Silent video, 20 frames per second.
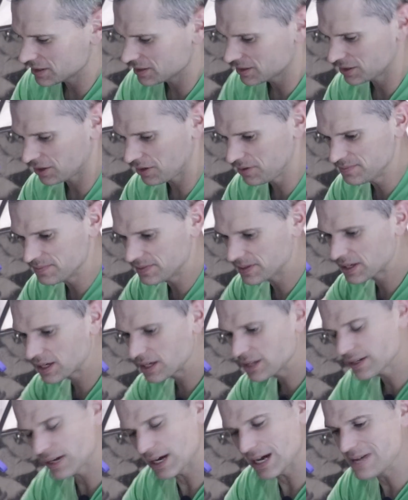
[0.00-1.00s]
So the
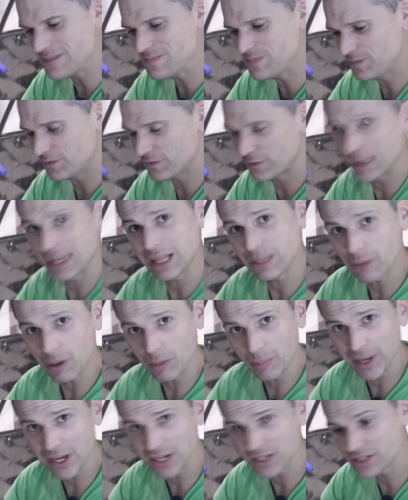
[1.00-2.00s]
kit came fairly well
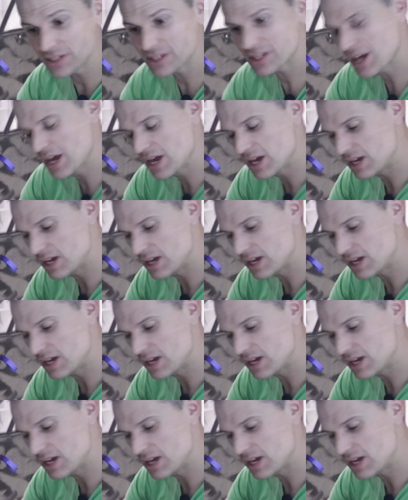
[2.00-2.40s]
packaged.